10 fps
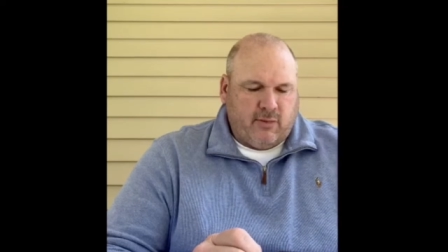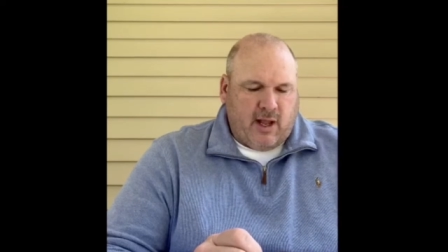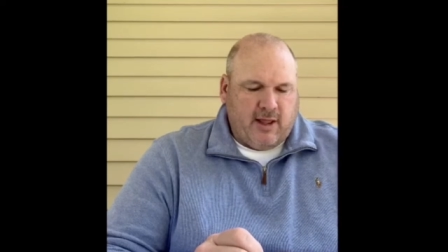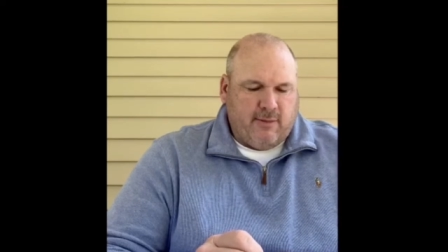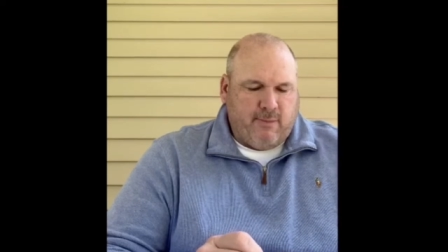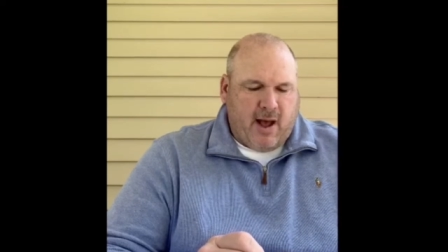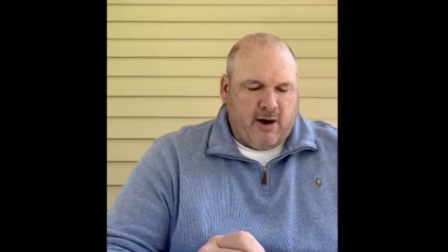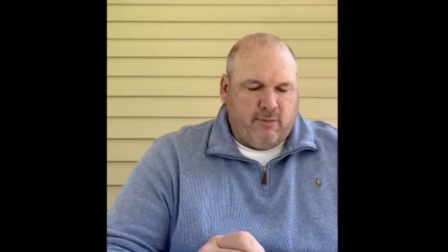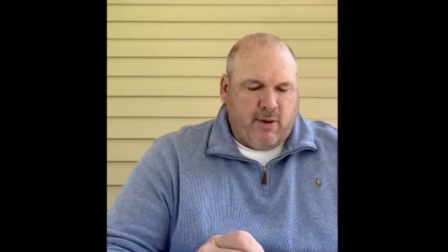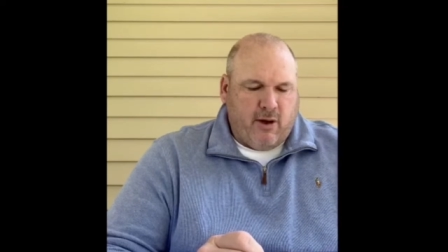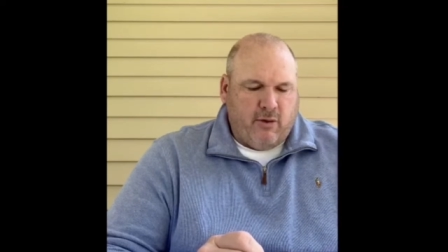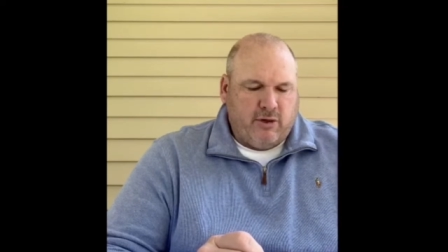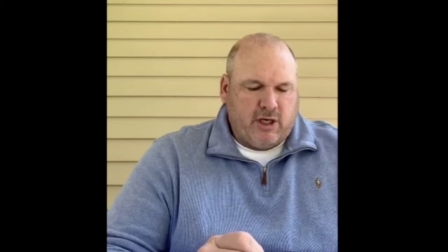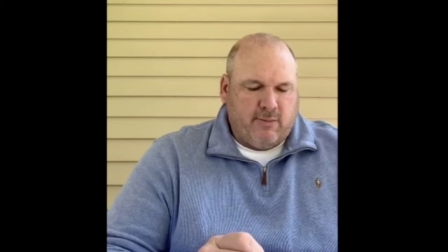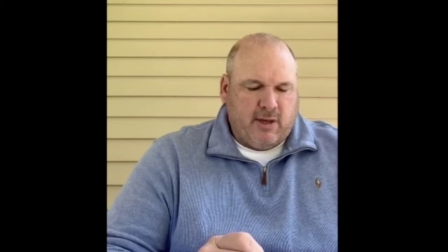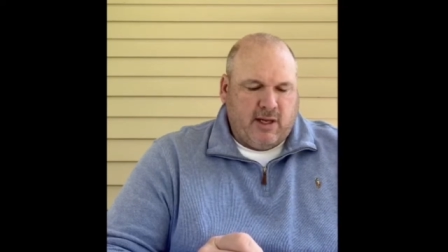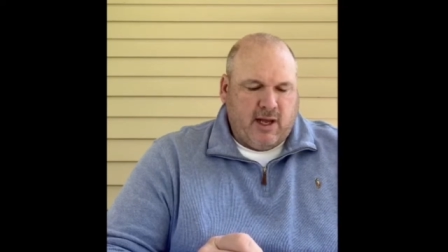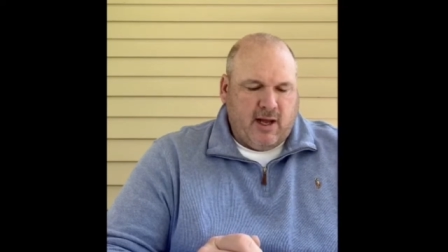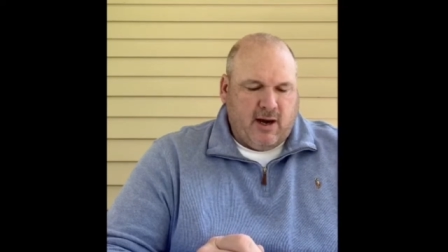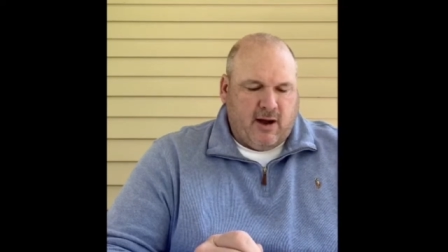and the battle bow shall be
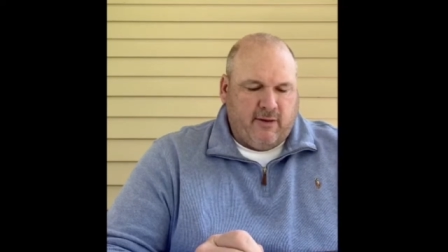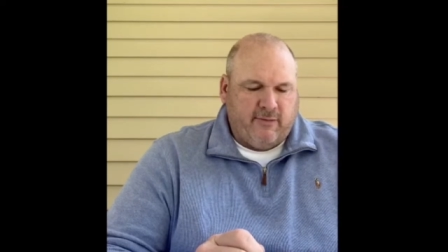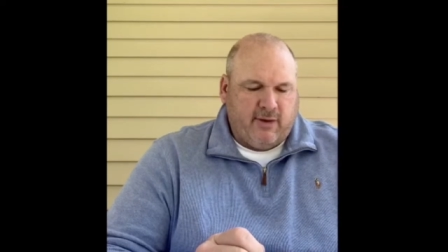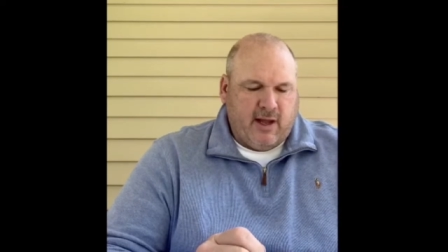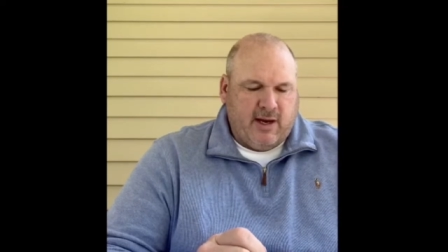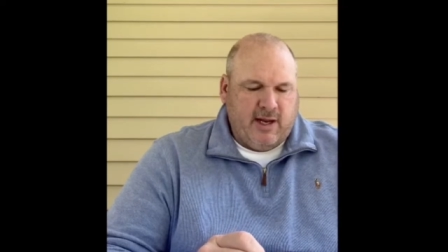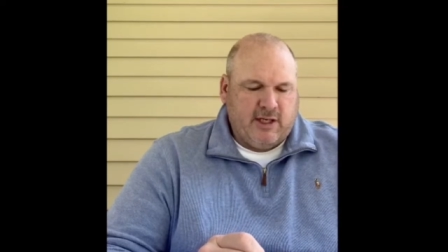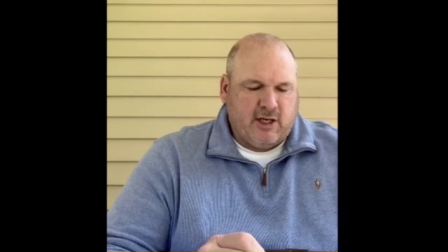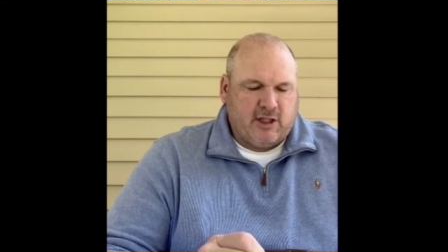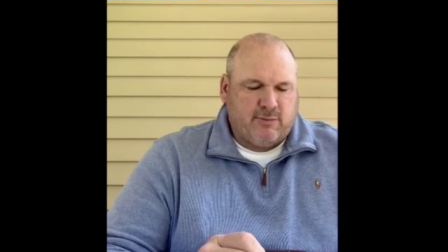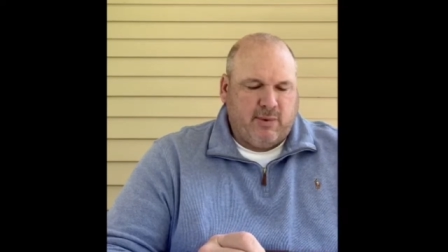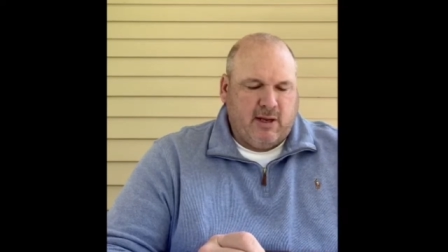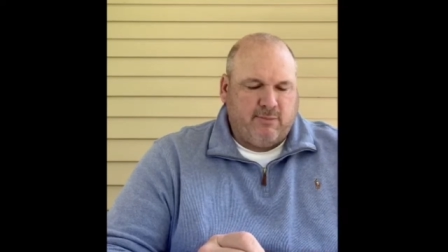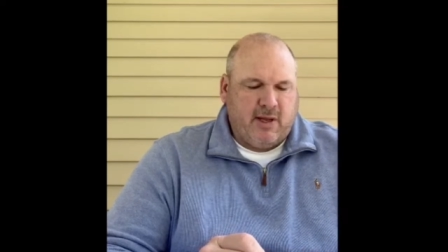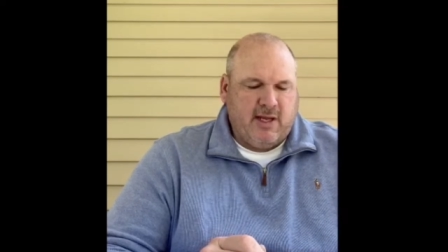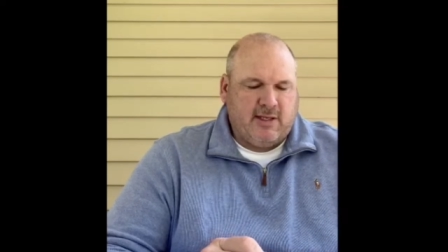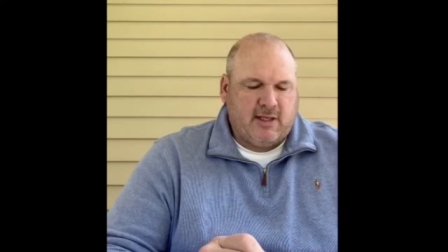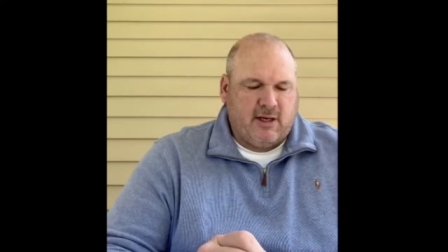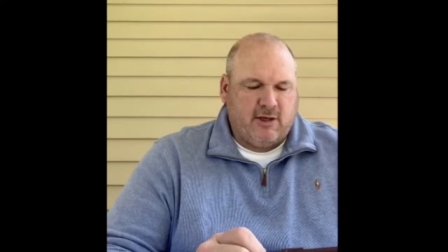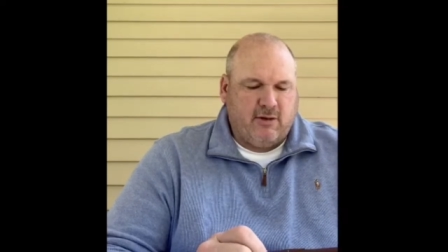cut off, and he shall speak peace
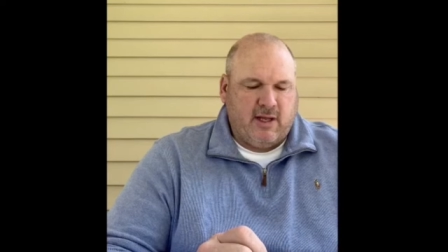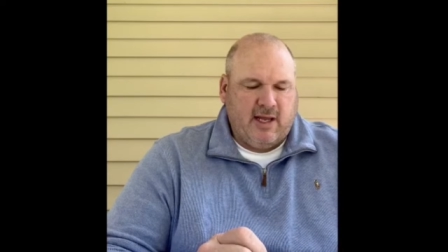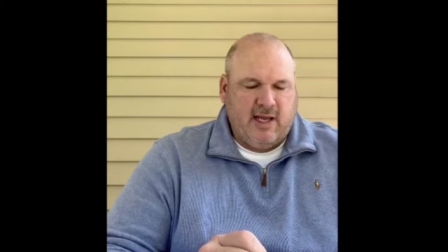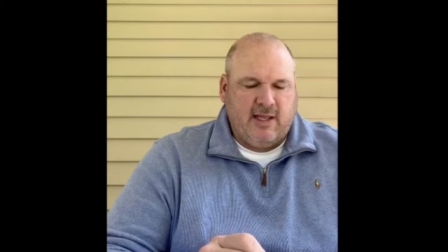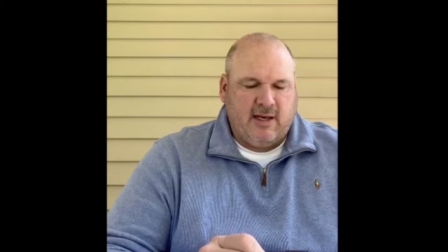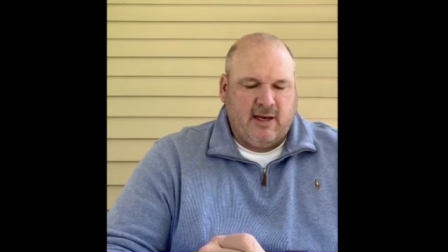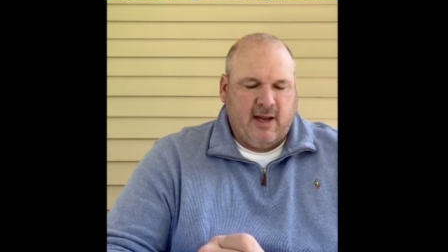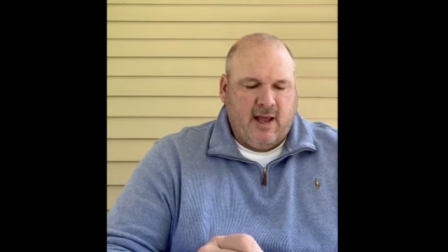unto the heathen,